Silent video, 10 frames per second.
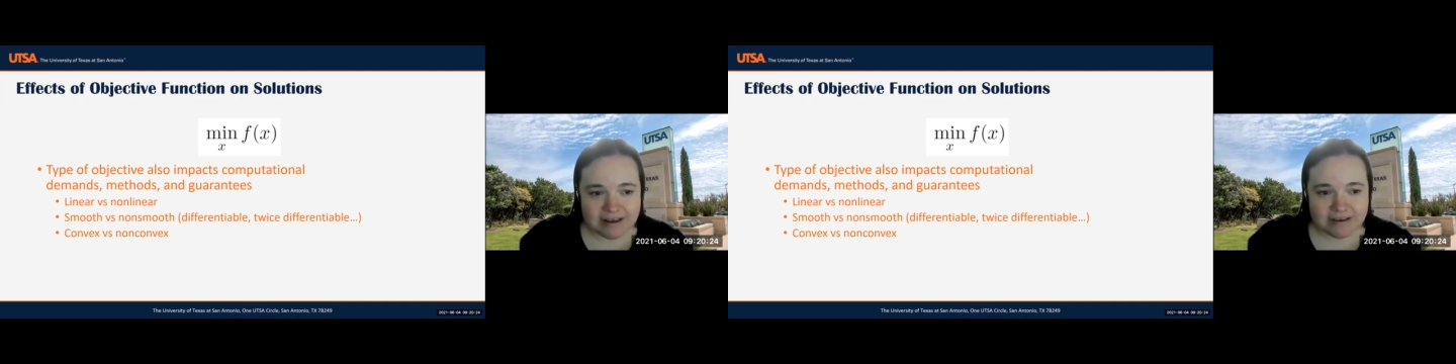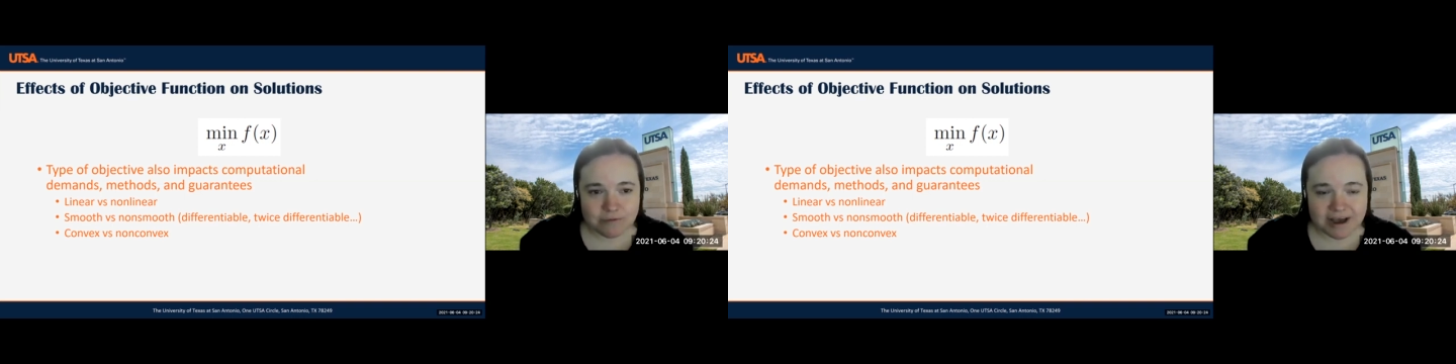
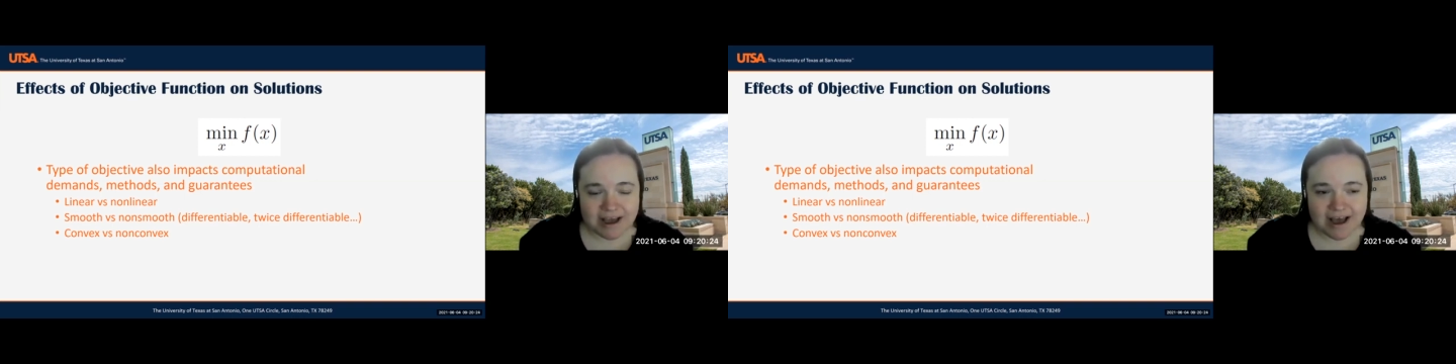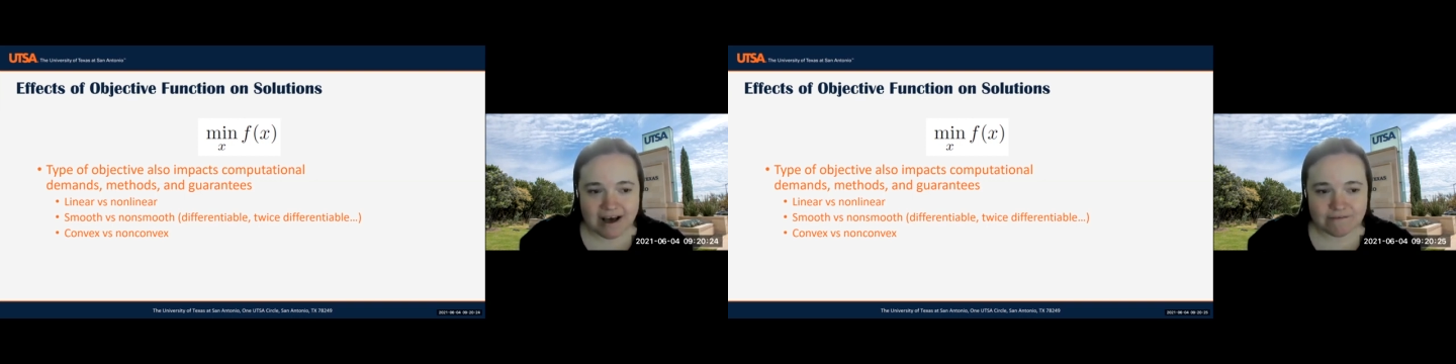you
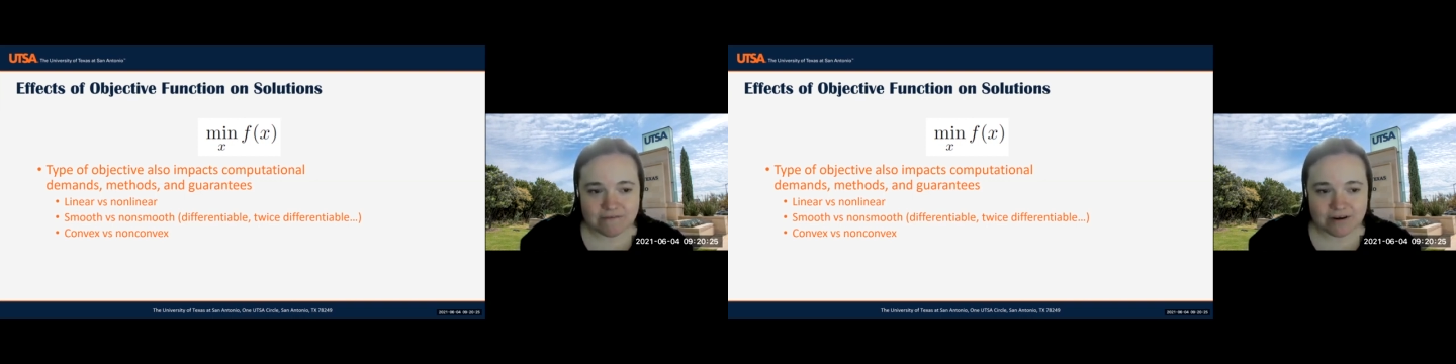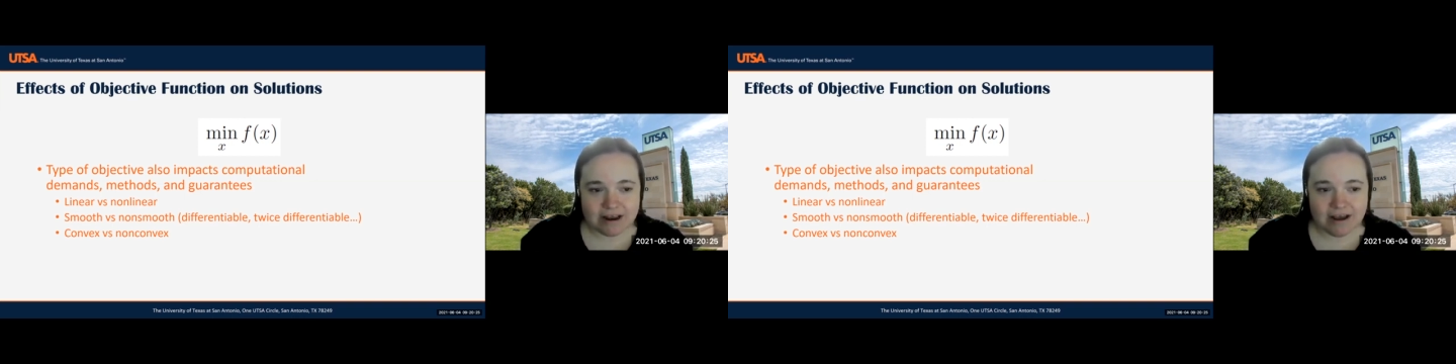might have a
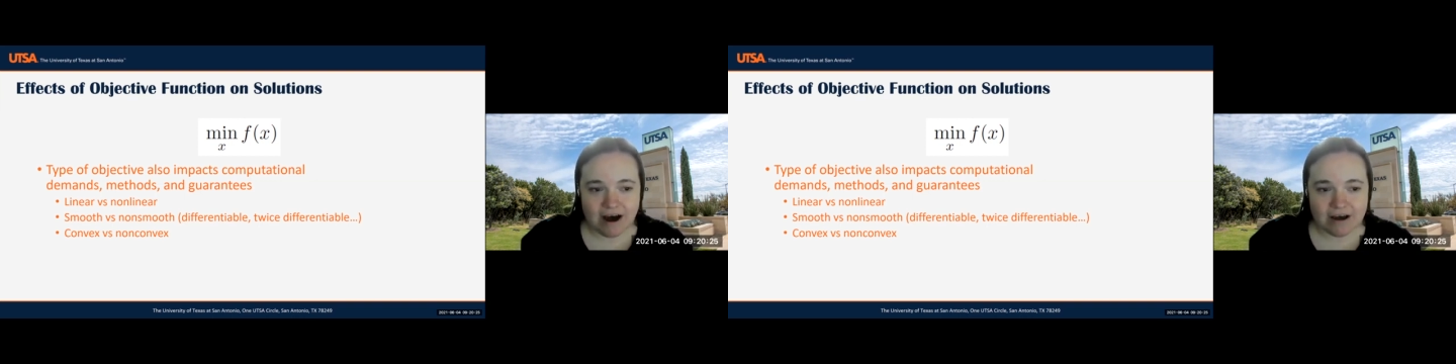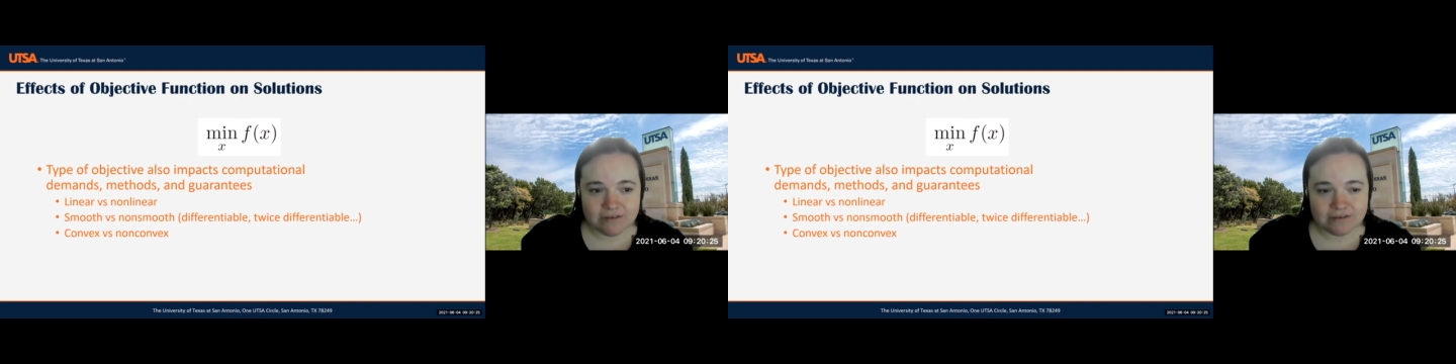very
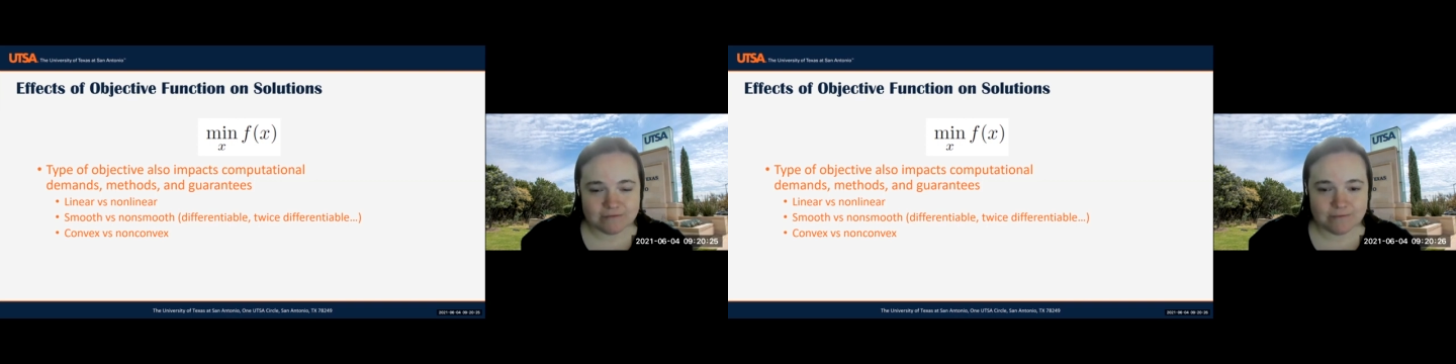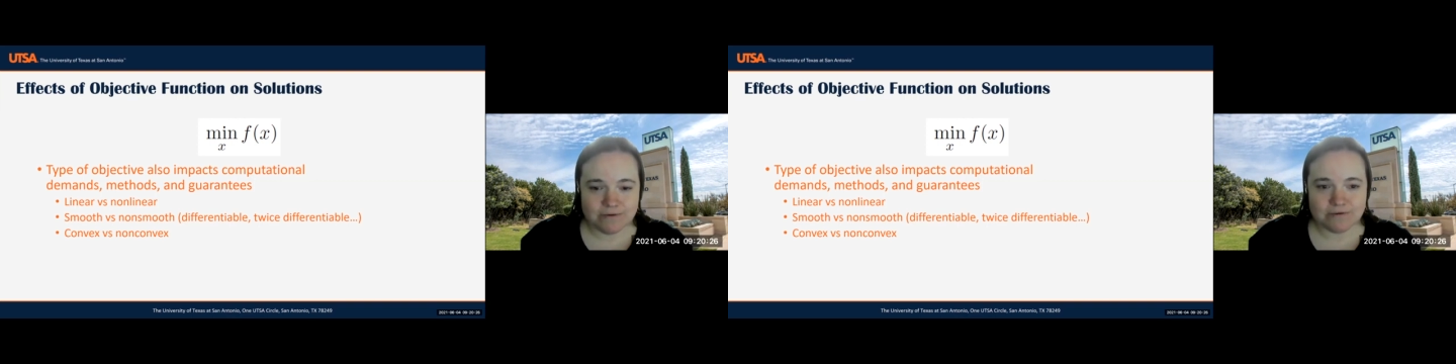
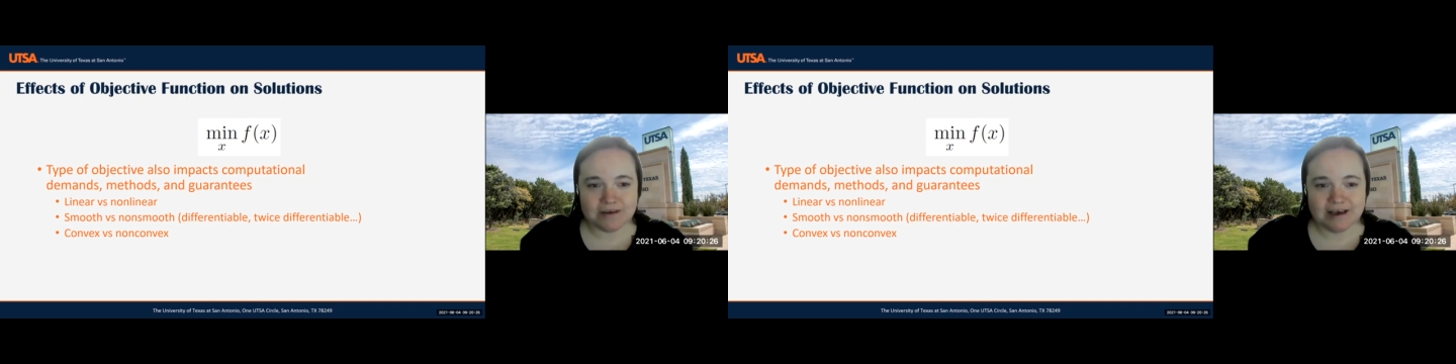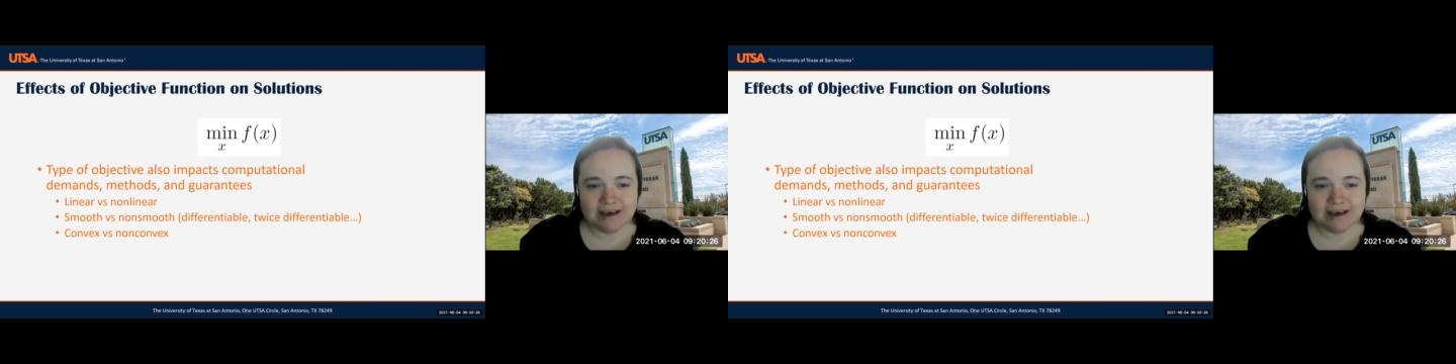unsmooth,